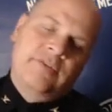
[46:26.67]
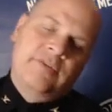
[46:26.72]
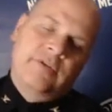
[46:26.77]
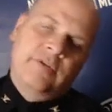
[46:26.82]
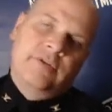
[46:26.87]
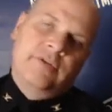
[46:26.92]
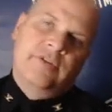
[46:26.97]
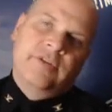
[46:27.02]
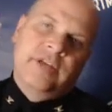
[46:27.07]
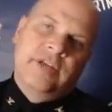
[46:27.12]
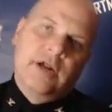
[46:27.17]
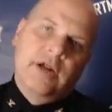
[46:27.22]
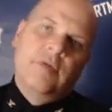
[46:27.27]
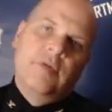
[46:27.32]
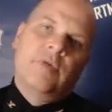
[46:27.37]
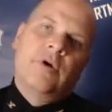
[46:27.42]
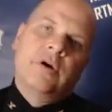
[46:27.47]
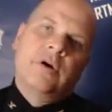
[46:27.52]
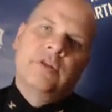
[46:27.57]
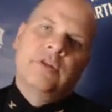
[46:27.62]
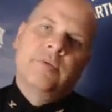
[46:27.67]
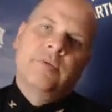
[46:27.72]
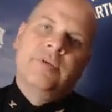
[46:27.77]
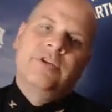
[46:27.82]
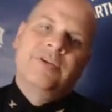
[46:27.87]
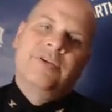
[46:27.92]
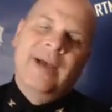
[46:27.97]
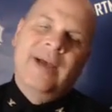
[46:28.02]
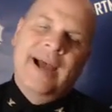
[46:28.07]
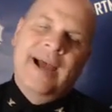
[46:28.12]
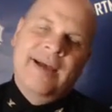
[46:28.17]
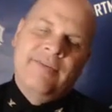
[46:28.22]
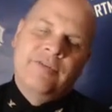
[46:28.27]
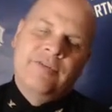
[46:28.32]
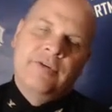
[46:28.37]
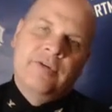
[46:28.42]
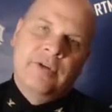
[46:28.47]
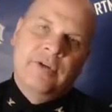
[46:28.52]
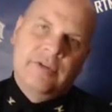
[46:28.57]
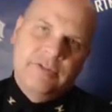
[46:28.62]
So there's a care walk that we do
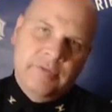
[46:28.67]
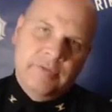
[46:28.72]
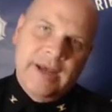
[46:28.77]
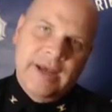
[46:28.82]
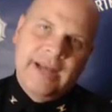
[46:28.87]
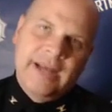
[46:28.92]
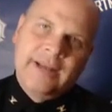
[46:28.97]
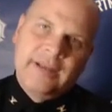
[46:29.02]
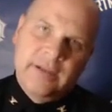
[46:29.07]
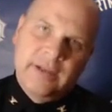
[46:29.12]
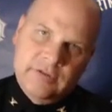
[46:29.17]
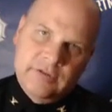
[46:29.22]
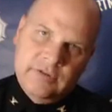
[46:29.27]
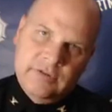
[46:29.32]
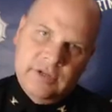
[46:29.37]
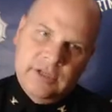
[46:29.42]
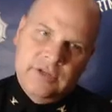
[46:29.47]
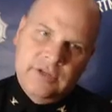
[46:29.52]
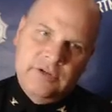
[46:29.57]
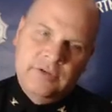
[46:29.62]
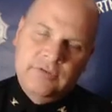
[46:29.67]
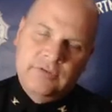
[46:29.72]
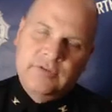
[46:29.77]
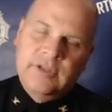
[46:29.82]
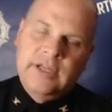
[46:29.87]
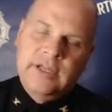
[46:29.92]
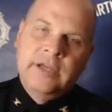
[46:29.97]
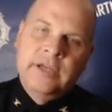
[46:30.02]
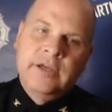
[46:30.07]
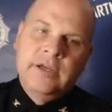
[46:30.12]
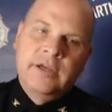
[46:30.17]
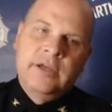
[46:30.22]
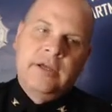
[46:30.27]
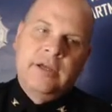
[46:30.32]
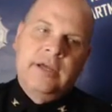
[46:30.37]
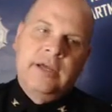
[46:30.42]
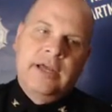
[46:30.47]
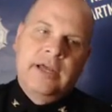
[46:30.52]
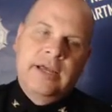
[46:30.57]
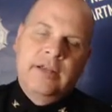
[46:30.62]
after a traumatic incident, usually
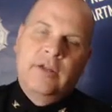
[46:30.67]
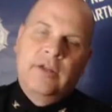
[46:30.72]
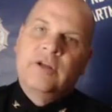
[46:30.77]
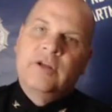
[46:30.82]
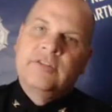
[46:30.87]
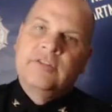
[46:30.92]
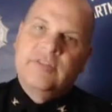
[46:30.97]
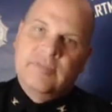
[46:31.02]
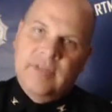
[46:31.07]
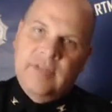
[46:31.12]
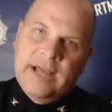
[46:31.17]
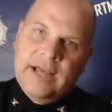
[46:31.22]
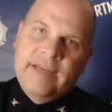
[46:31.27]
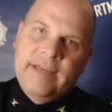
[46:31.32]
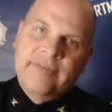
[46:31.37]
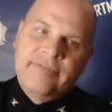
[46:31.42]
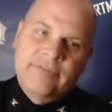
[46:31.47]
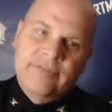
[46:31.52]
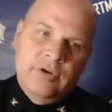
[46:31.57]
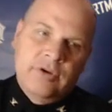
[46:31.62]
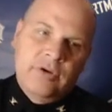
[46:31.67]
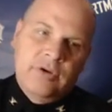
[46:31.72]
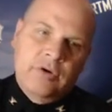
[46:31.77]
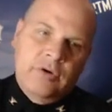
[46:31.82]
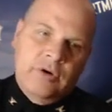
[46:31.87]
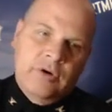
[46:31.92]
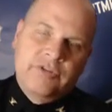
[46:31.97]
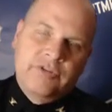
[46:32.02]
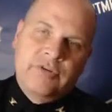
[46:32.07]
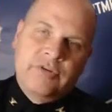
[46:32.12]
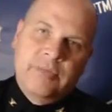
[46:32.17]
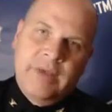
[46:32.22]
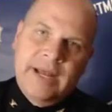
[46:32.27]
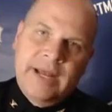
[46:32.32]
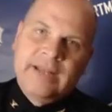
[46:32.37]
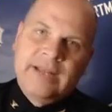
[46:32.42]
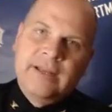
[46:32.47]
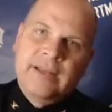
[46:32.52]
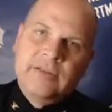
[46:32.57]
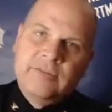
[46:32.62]
a loss of life or a
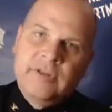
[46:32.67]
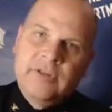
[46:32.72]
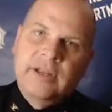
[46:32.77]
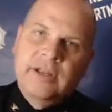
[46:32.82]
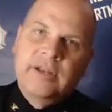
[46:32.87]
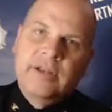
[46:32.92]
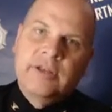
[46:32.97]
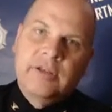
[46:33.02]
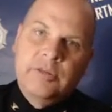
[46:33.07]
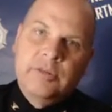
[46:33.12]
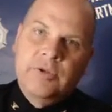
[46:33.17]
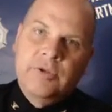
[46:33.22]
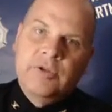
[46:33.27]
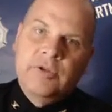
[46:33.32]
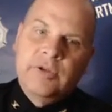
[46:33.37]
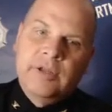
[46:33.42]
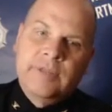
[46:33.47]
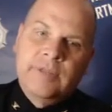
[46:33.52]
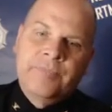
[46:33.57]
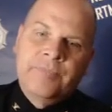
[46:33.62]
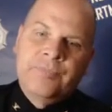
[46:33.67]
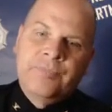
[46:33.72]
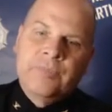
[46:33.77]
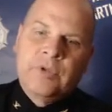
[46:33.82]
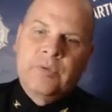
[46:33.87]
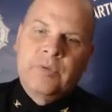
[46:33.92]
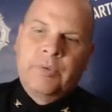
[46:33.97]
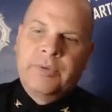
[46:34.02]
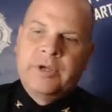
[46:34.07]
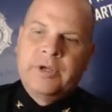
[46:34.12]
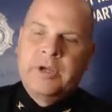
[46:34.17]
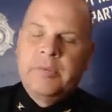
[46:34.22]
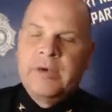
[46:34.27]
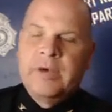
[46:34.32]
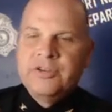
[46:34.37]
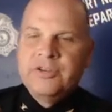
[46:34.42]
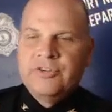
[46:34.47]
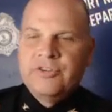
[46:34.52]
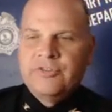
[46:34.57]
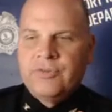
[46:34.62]
traumatic incident in the community, where we come
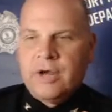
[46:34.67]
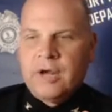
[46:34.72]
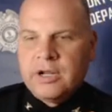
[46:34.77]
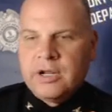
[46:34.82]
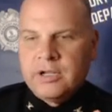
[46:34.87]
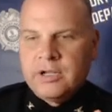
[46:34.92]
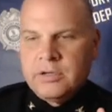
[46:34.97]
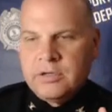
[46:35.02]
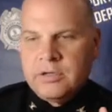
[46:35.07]
out and just try to